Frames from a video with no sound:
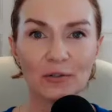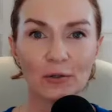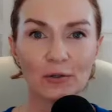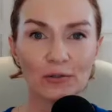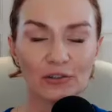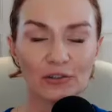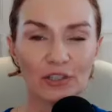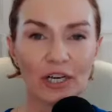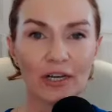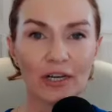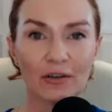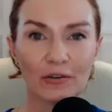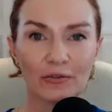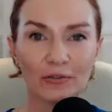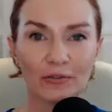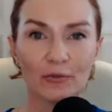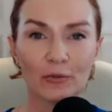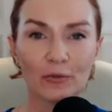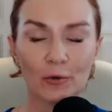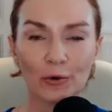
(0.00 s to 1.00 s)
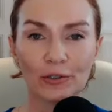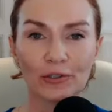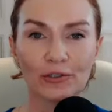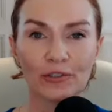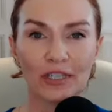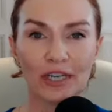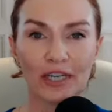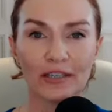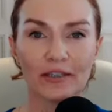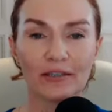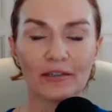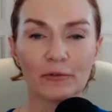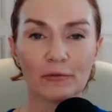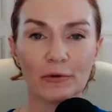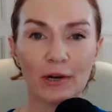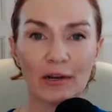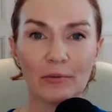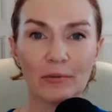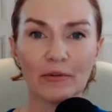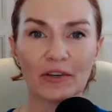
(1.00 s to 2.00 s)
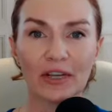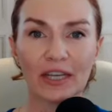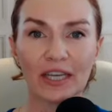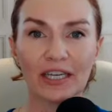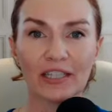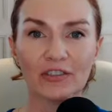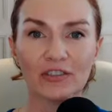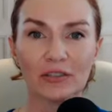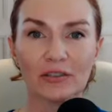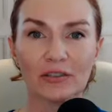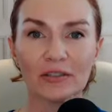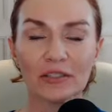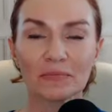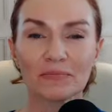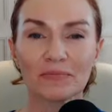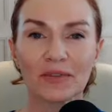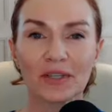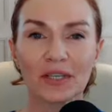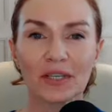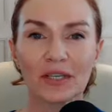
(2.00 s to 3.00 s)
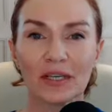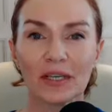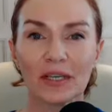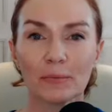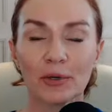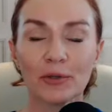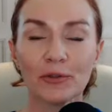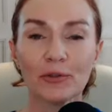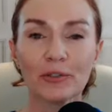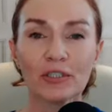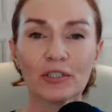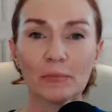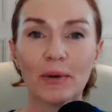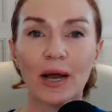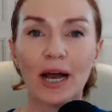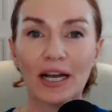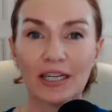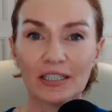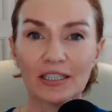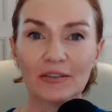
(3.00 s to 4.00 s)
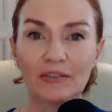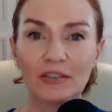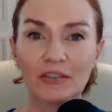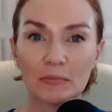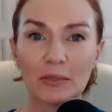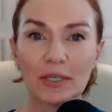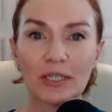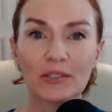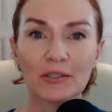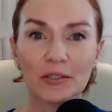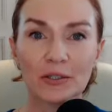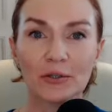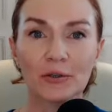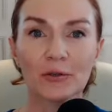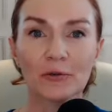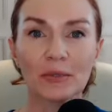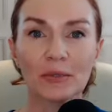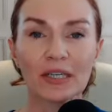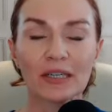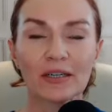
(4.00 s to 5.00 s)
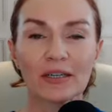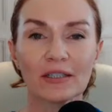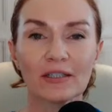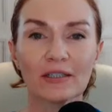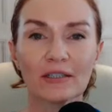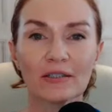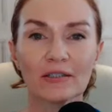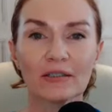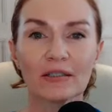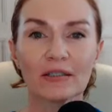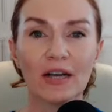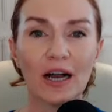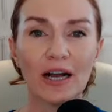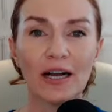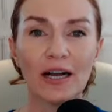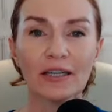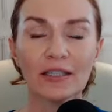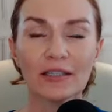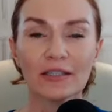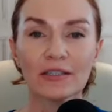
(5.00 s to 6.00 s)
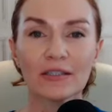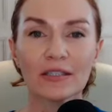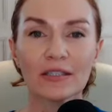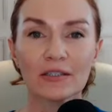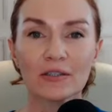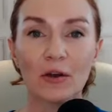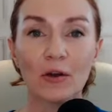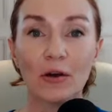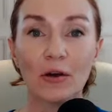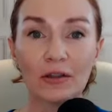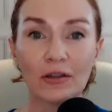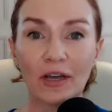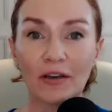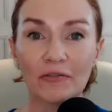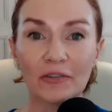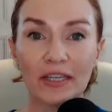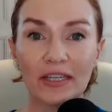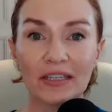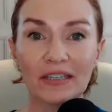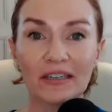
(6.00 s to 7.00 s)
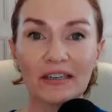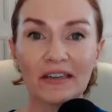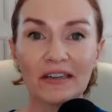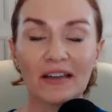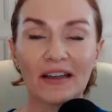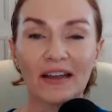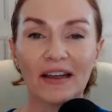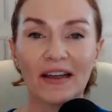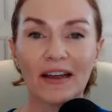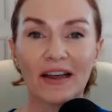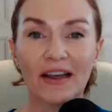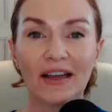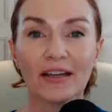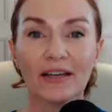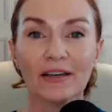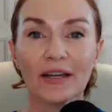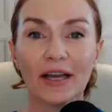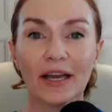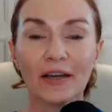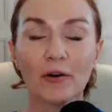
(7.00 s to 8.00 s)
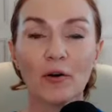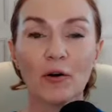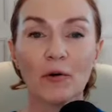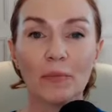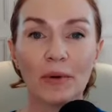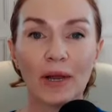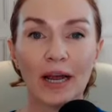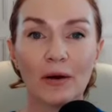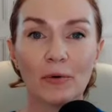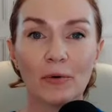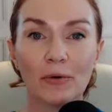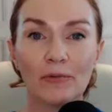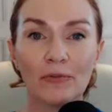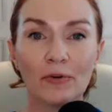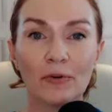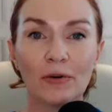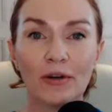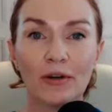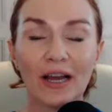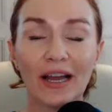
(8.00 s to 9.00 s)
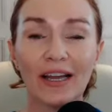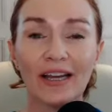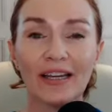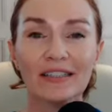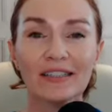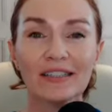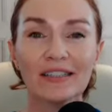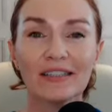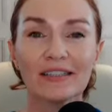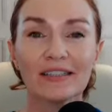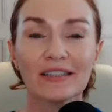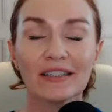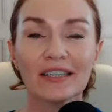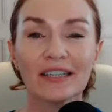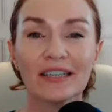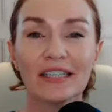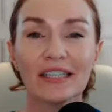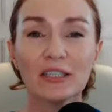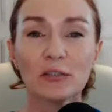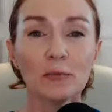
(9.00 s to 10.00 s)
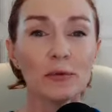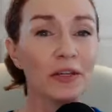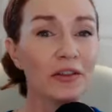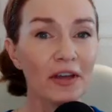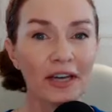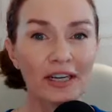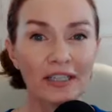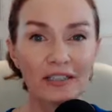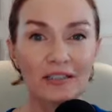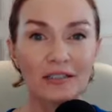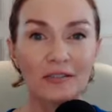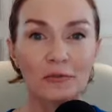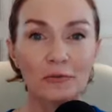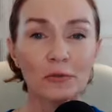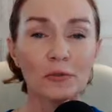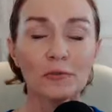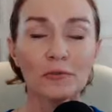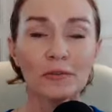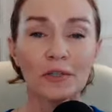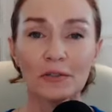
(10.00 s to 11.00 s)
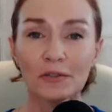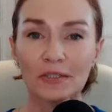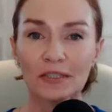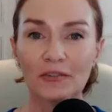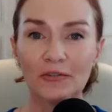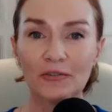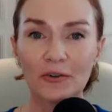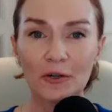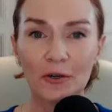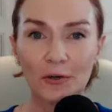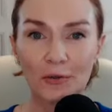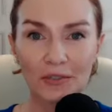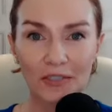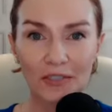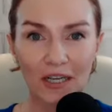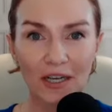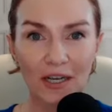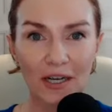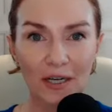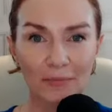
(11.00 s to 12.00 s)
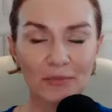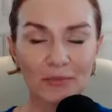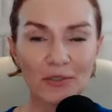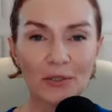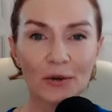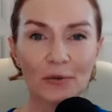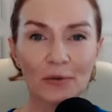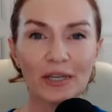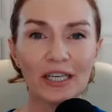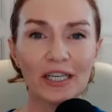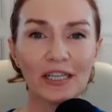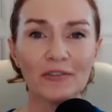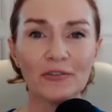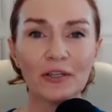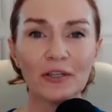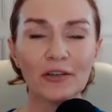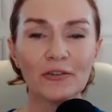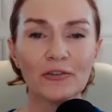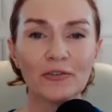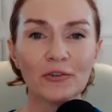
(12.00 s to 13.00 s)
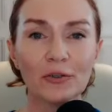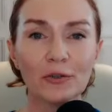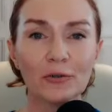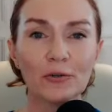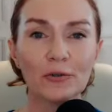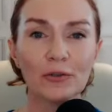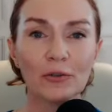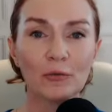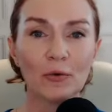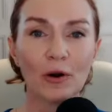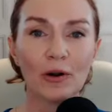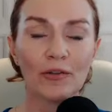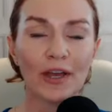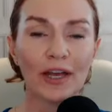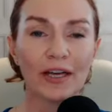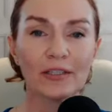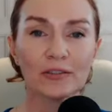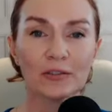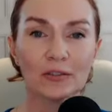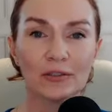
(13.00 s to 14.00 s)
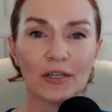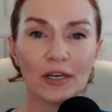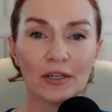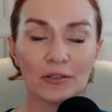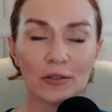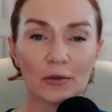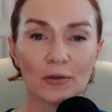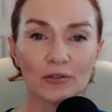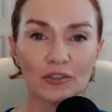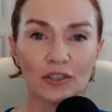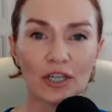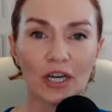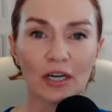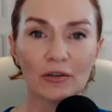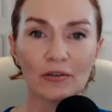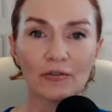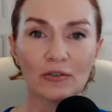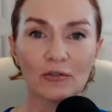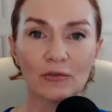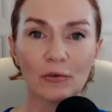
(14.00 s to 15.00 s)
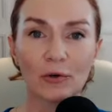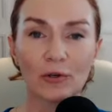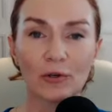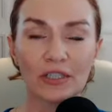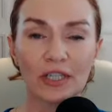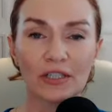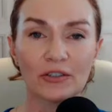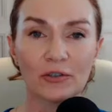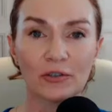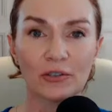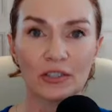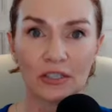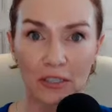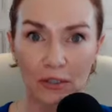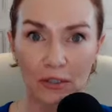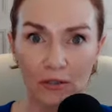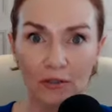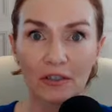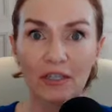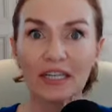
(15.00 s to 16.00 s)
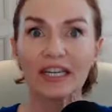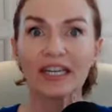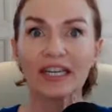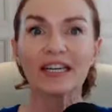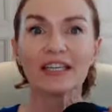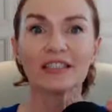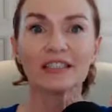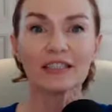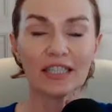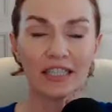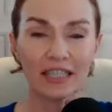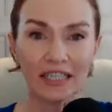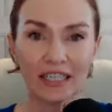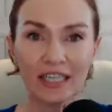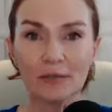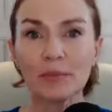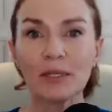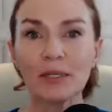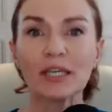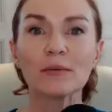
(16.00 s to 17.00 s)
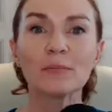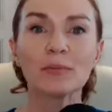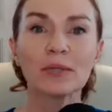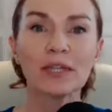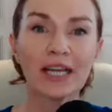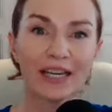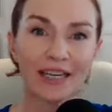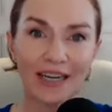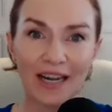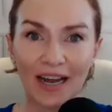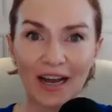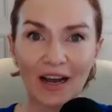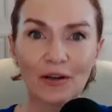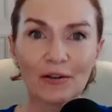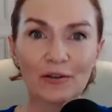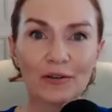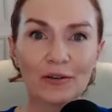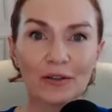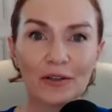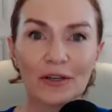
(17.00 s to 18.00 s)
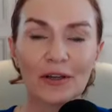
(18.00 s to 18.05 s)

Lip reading: adult child of divorce and the ramifications. But there's a positive spin too, because God is all loving and all powerful. And he's with us through those difficult times. So even if you are that adult child of divorce and you're still seeing it being played out,